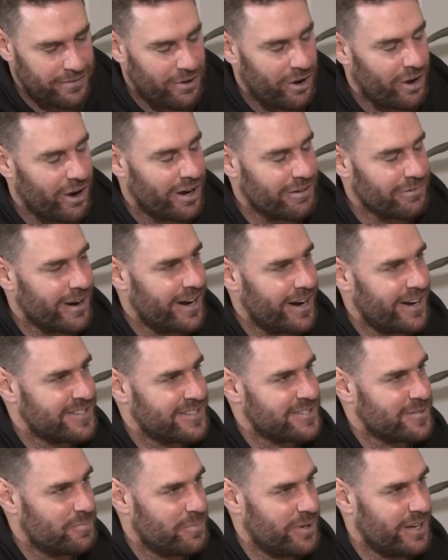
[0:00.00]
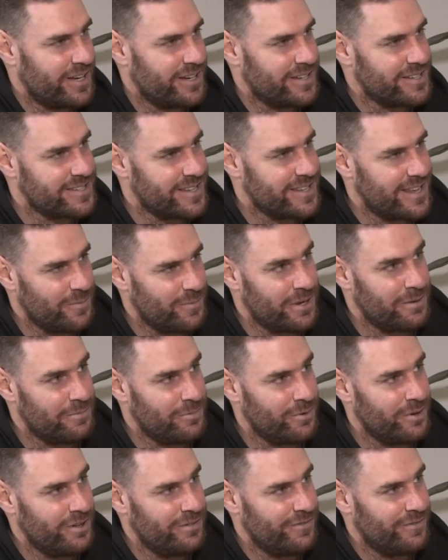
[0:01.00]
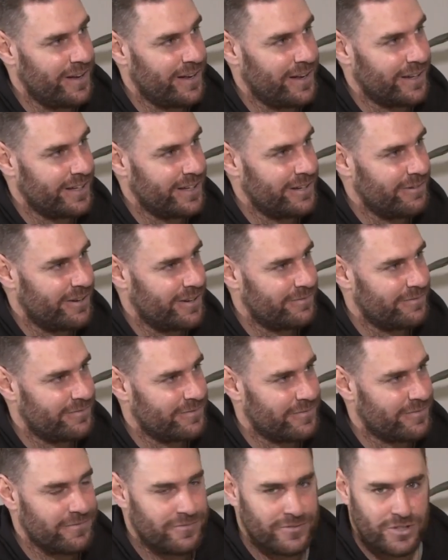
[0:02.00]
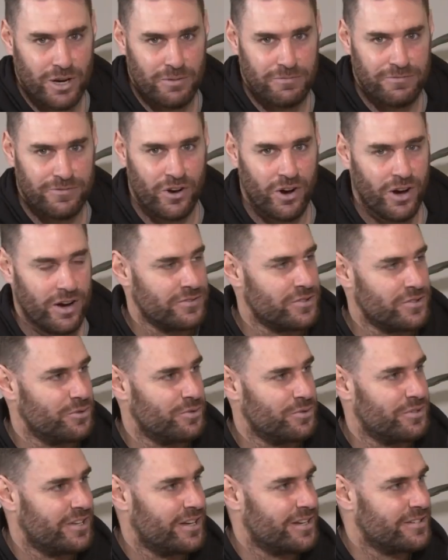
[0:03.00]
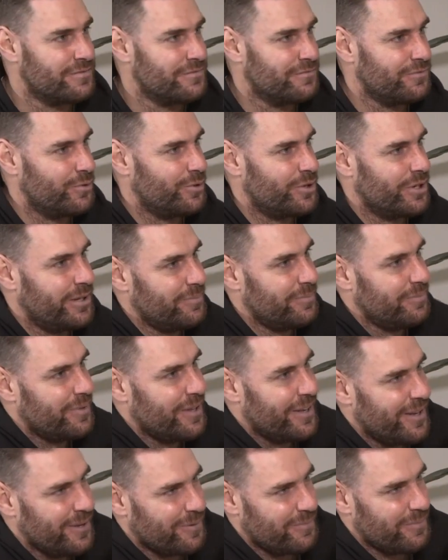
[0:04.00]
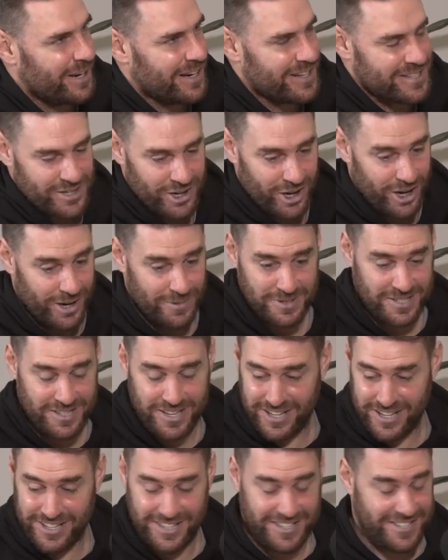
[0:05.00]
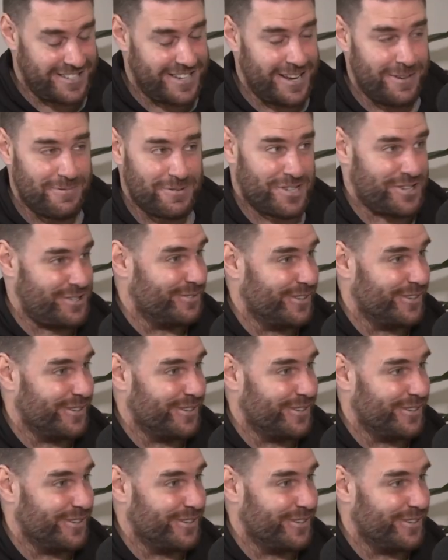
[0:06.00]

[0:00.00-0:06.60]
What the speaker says: of high ratings and peaks, that win at Moonee Valley, he ran top 5 2,040 metre times. It's exceptional.